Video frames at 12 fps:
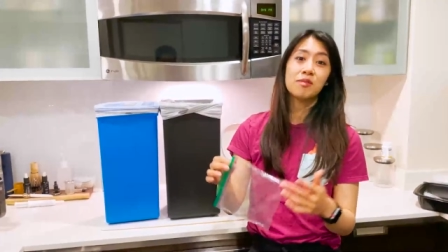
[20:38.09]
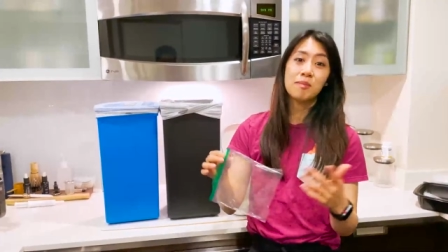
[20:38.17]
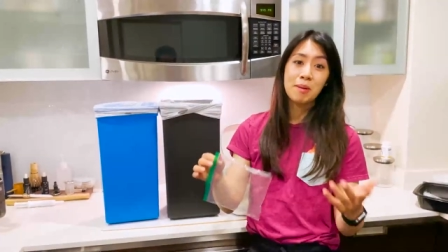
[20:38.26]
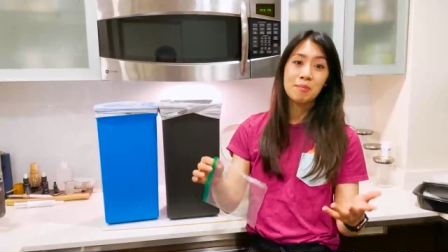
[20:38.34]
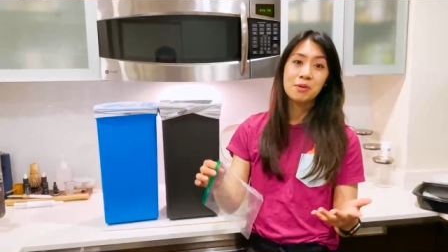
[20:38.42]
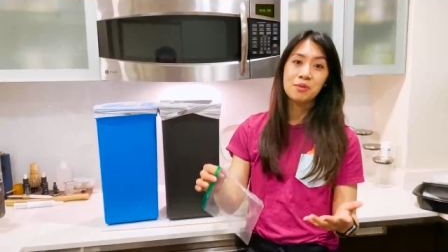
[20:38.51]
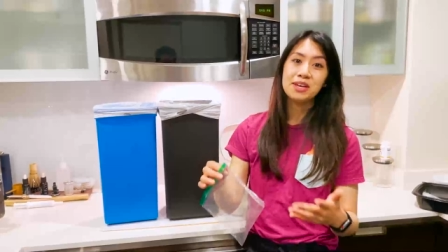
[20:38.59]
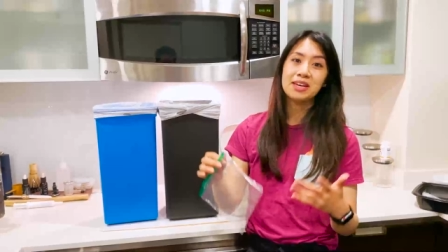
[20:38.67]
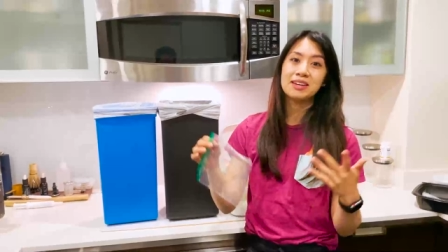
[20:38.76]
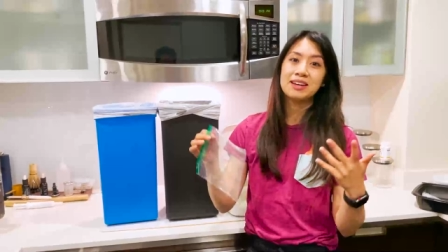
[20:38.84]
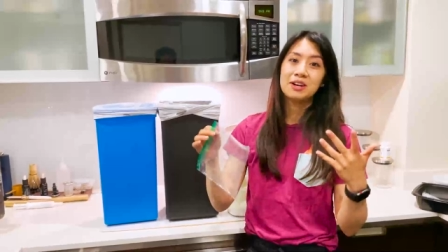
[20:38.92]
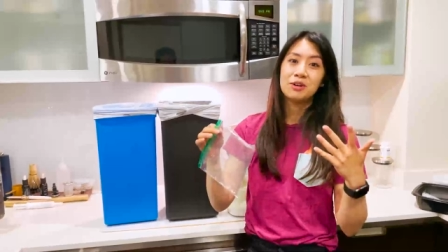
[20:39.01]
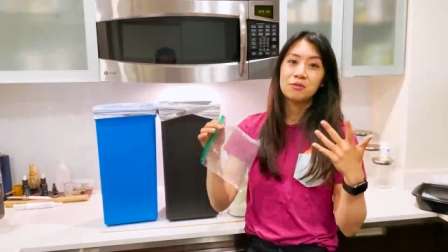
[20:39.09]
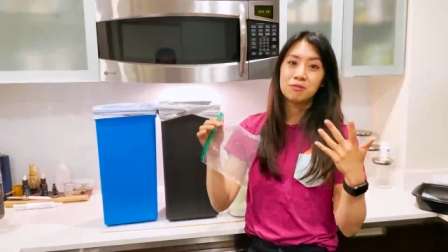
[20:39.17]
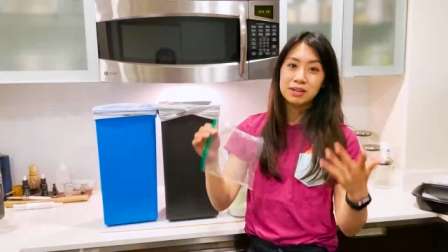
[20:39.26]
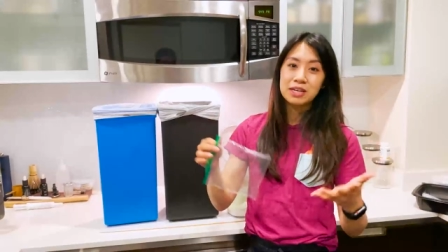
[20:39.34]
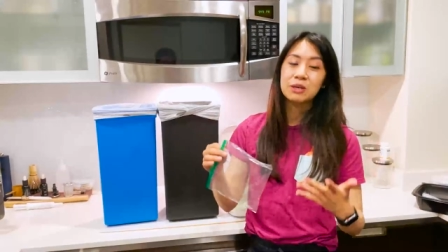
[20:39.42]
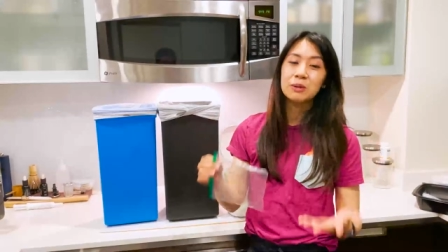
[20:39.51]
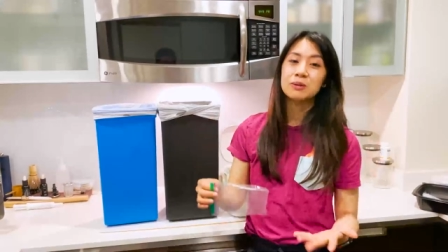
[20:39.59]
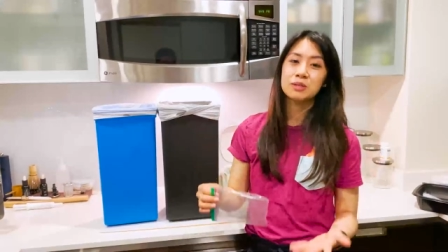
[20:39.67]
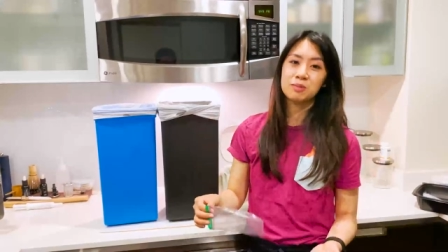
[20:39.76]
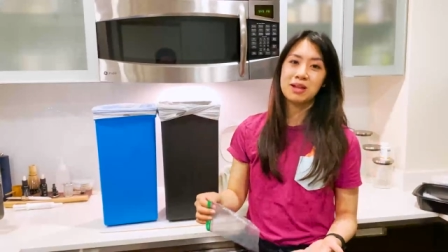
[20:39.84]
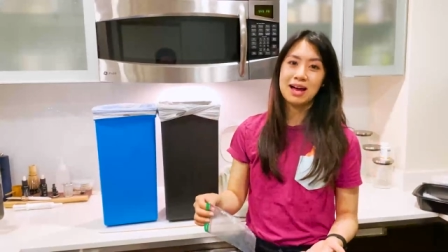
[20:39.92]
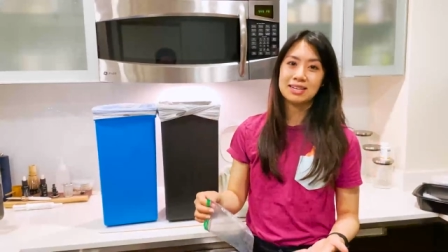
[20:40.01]
remember we can reuse
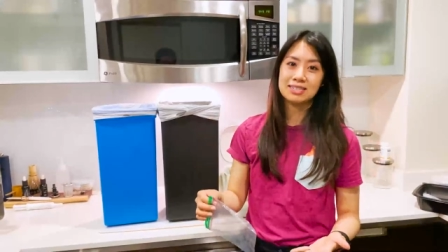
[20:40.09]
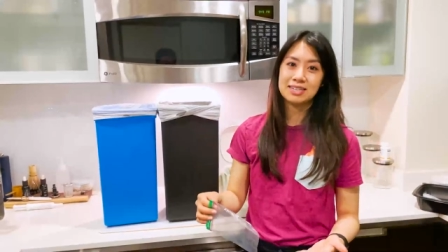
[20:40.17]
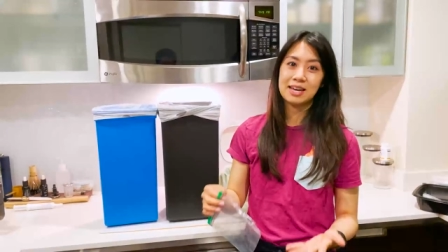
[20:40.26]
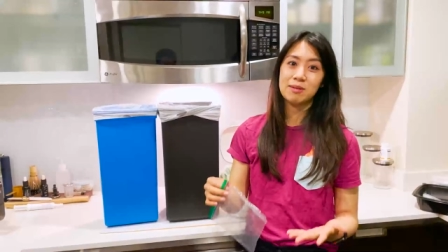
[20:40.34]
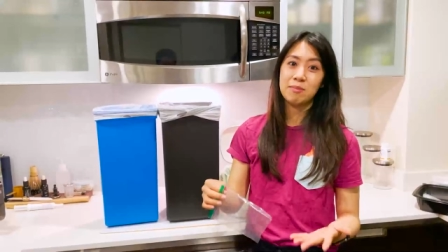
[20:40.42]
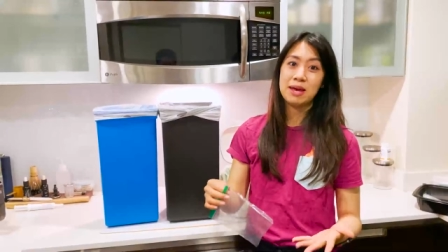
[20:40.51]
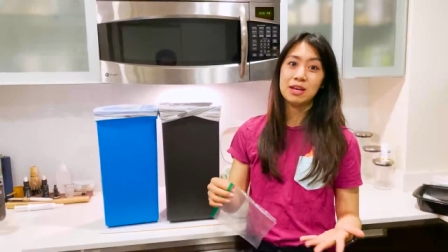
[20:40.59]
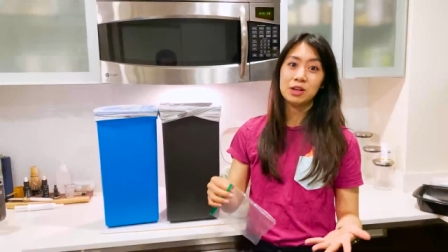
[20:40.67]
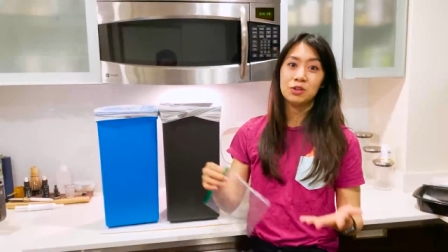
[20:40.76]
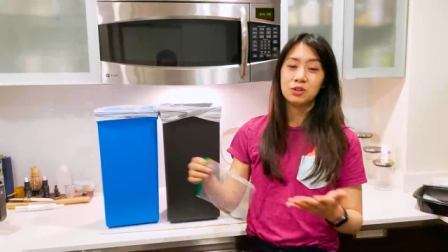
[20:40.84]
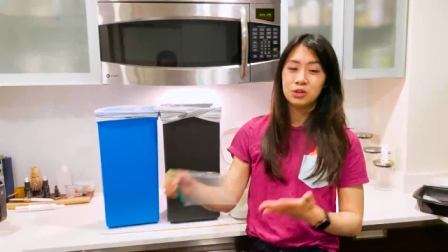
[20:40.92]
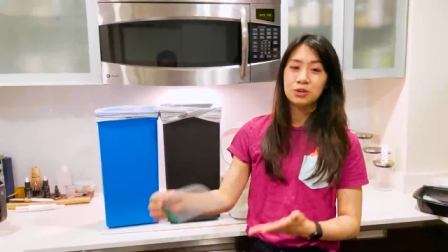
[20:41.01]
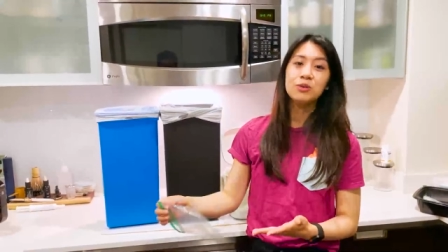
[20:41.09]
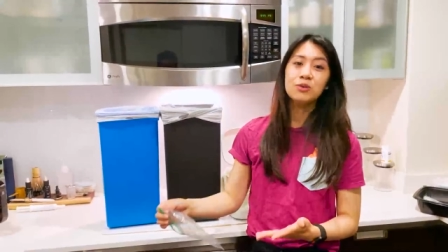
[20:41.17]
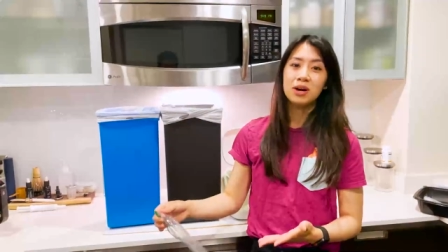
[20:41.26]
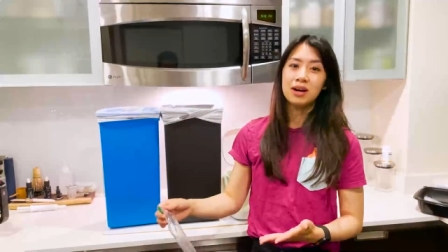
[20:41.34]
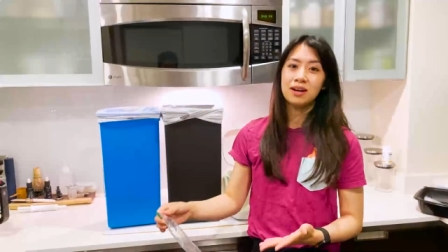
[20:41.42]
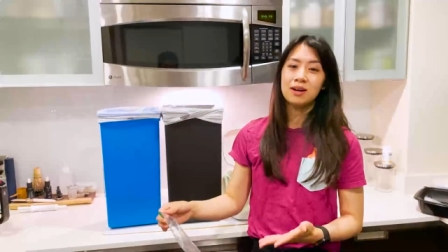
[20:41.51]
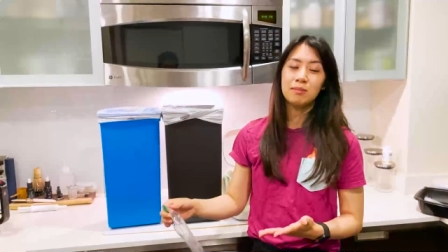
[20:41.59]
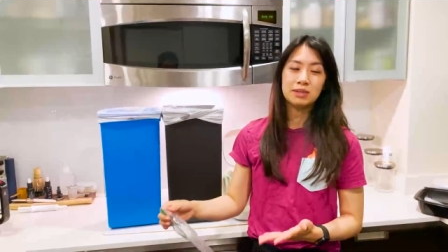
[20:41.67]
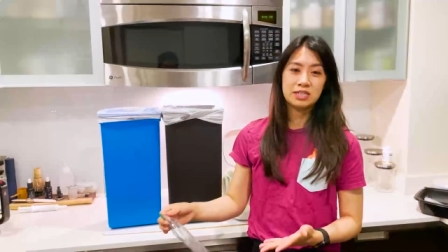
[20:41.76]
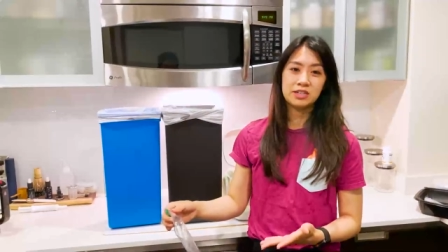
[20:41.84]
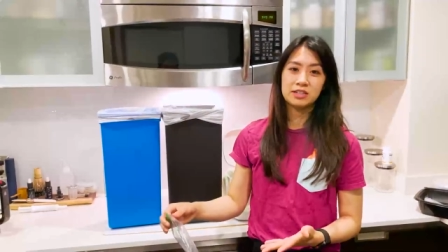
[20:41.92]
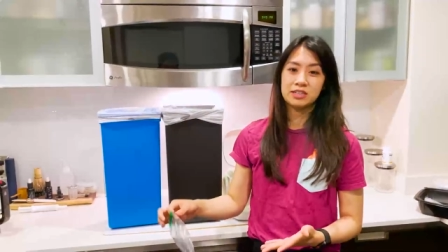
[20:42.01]
the plastic and make new
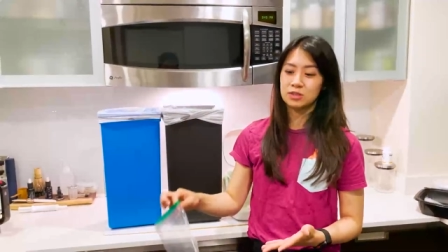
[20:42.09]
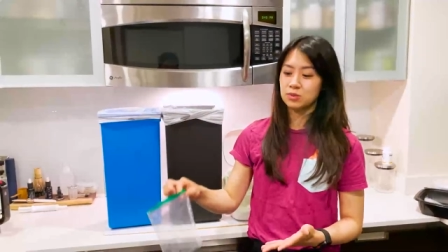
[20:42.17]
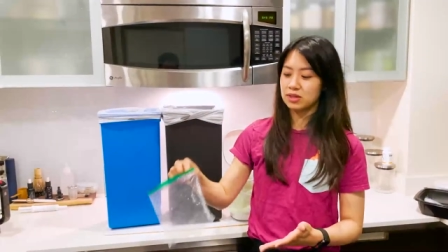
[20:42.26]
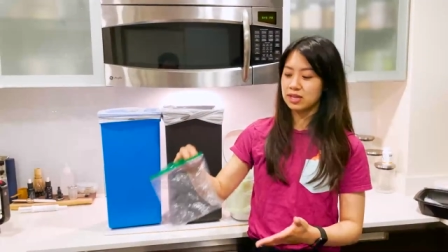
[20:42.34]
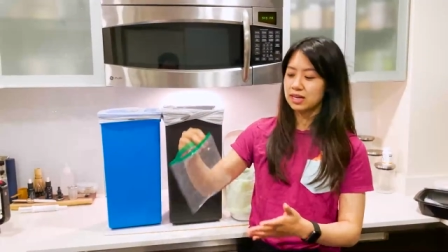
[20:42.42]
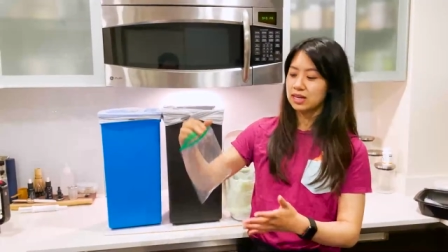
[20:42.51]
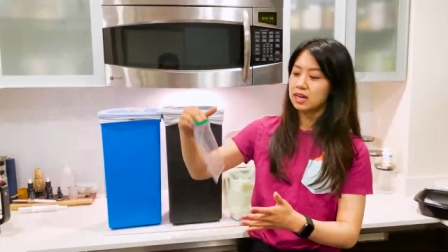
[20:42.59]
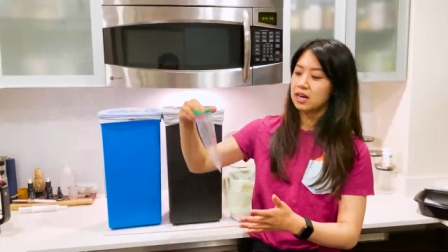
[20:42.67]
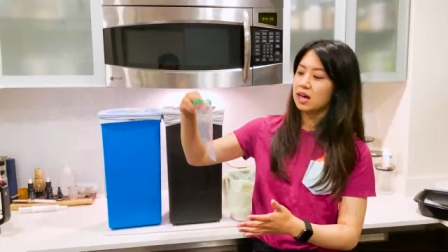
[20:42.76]
materials with it.